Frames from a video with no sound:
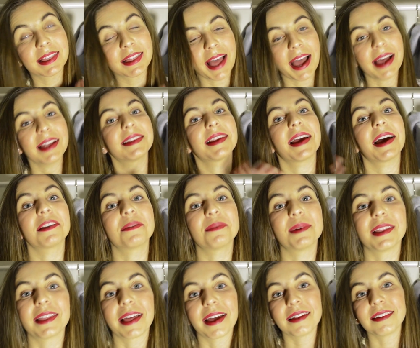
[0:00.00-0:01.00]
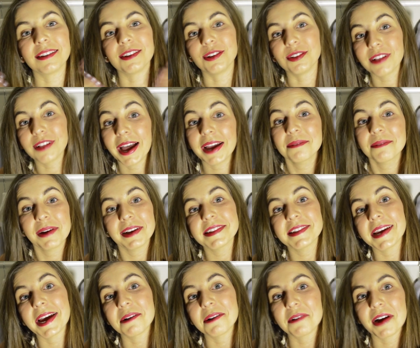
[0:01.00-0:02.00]
that tells me that you like my
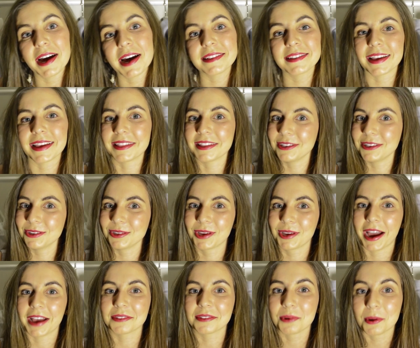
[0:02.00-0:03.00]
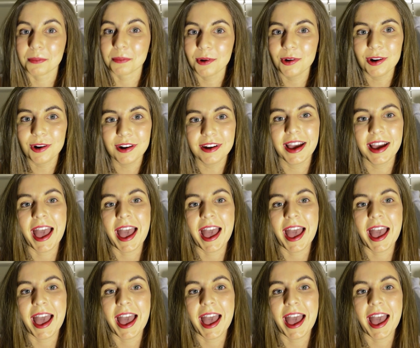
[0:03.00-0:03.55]
DIYs and that you guys want more